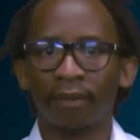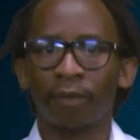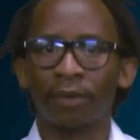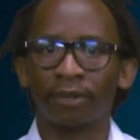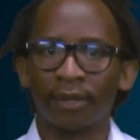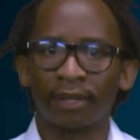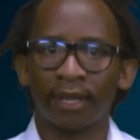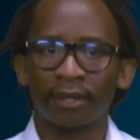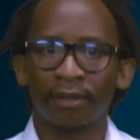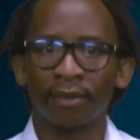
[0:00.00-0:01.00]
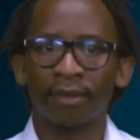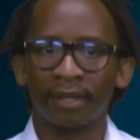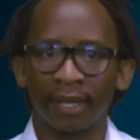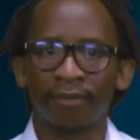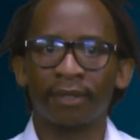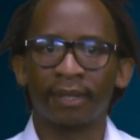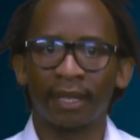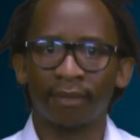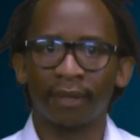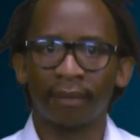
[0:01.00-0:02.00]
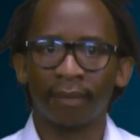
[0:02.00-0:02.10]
which translates to selfless giving.